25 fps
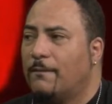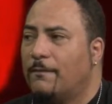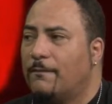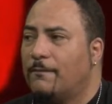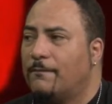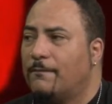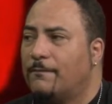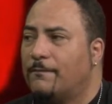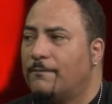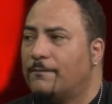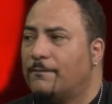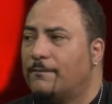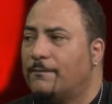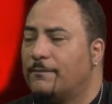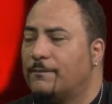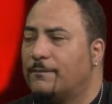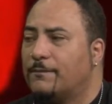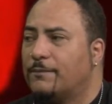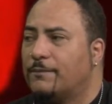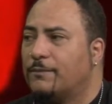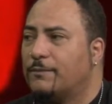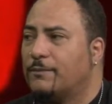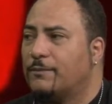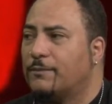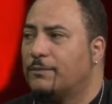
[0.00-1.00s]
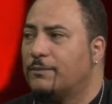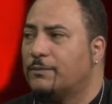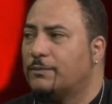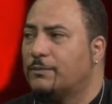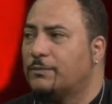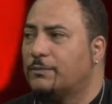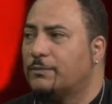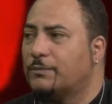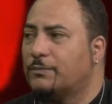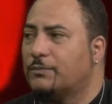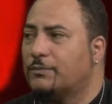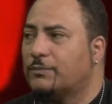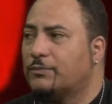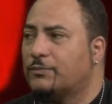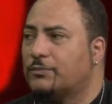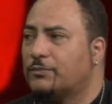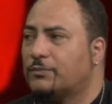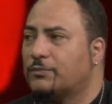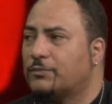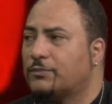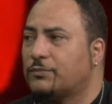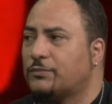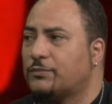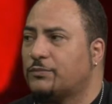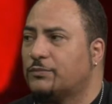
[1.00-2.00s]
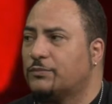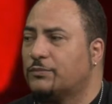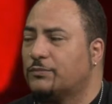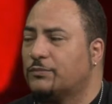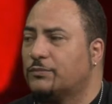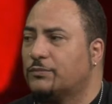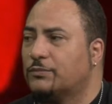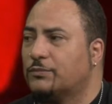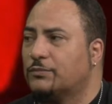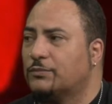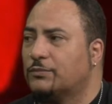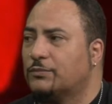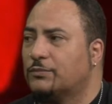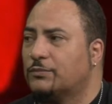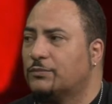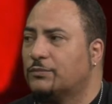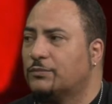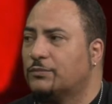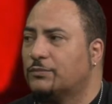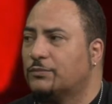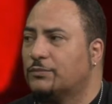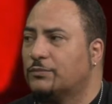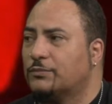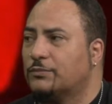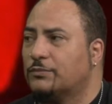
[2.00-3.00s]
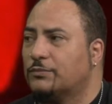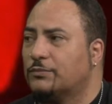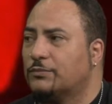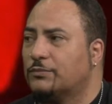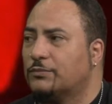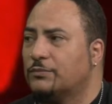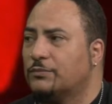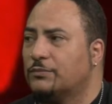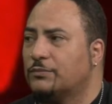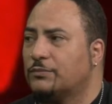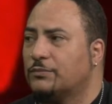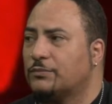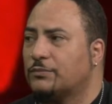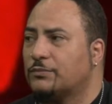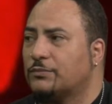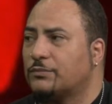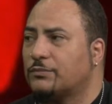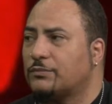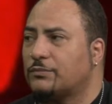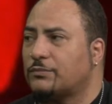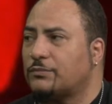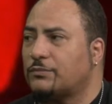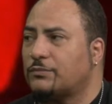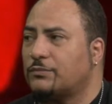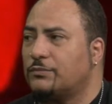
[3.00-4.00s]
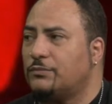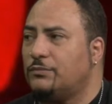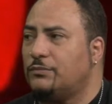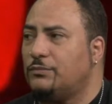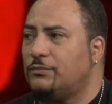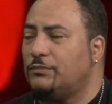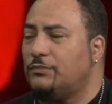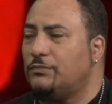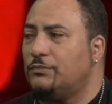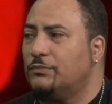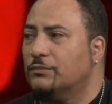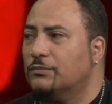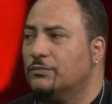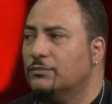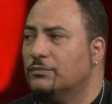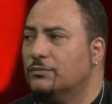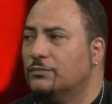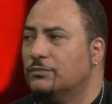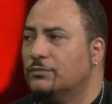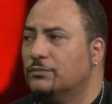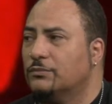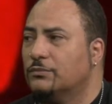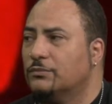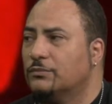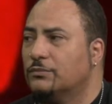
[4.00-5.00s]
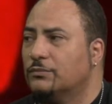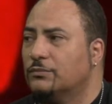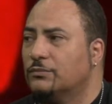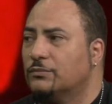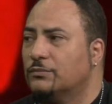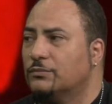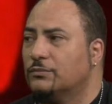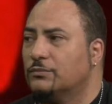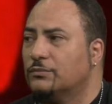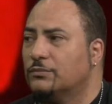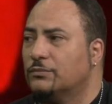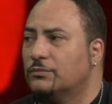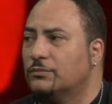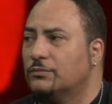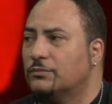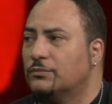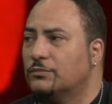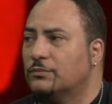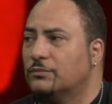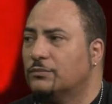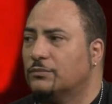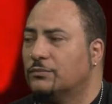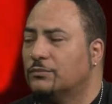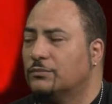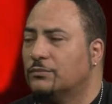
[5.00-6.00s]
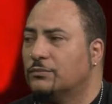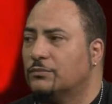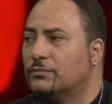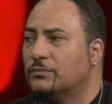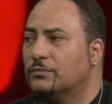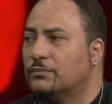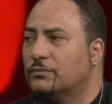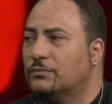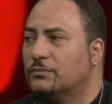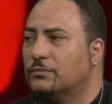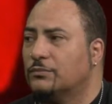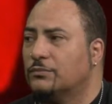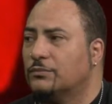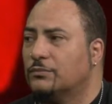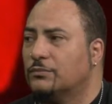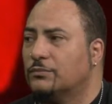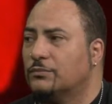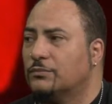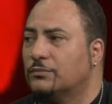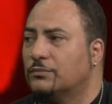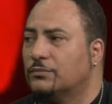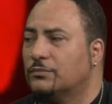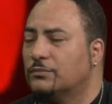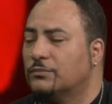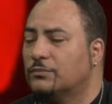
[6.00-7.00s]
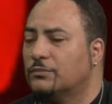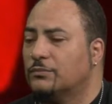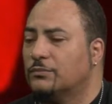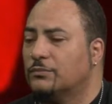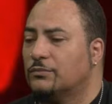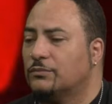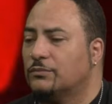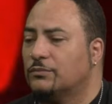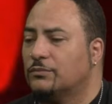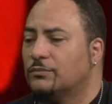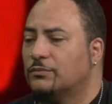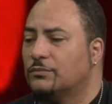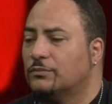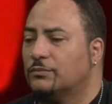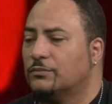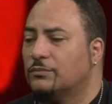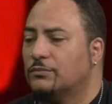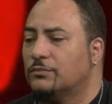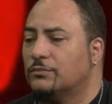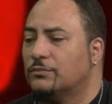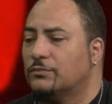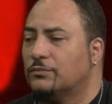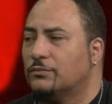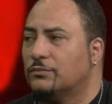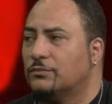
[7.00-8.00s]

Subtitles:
The person shown says nothing.